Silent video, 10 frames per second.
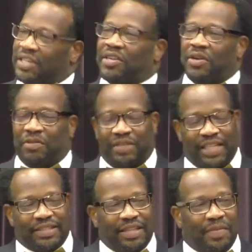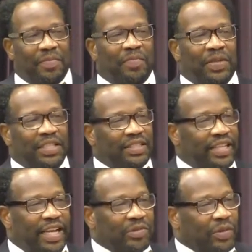you know that's something. But this
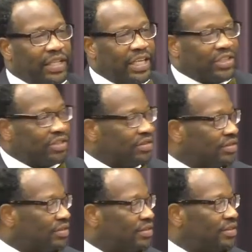next one will get you.